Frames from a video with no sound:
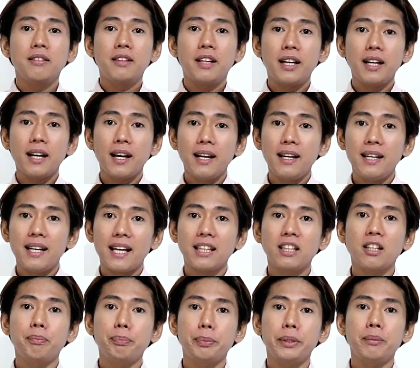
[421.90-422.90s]
There are
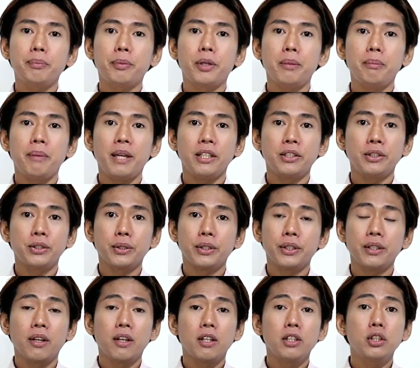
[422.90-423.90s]
lot of
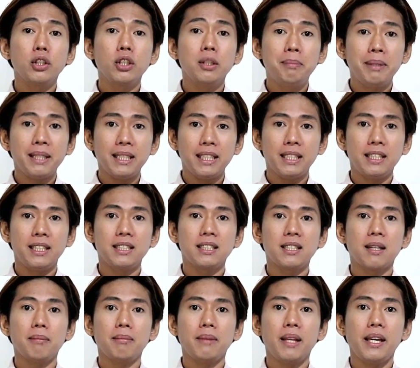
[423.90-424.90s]
information you'll be needing
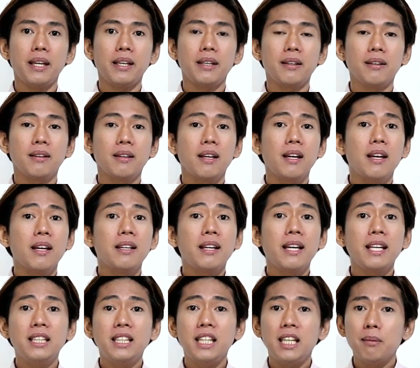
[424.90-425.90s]
someday
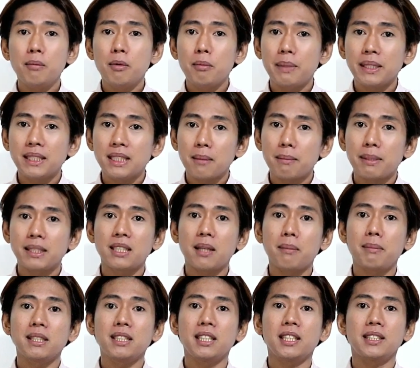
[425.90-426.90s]
na hindi mo
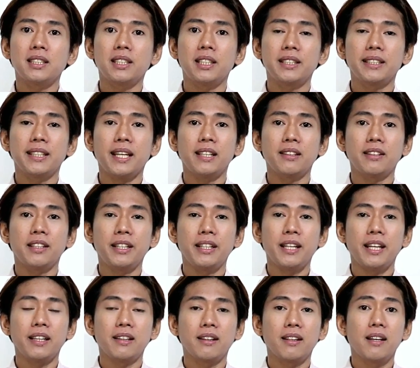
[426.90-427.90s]
basta-basta masesearch sa
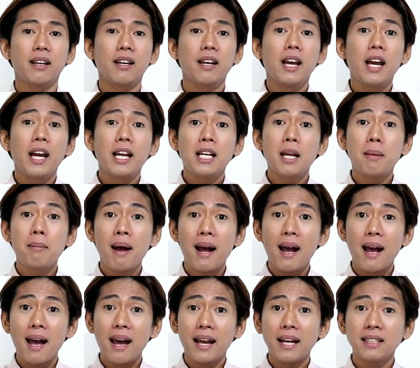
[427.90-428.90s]
internet, na
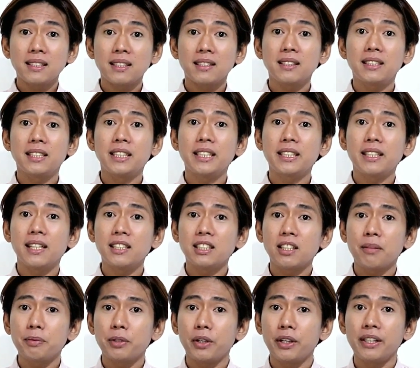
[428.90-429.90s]
maaaring sa circles
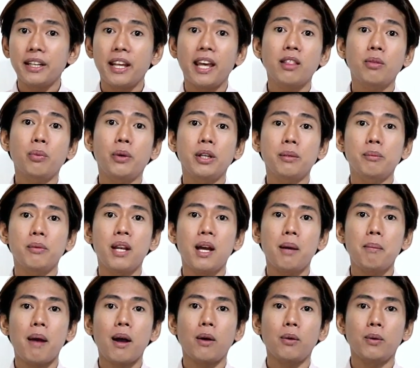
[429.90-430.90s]
of your network mo
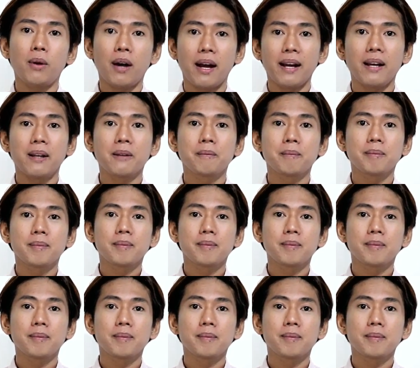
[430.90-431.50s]
lang makuha.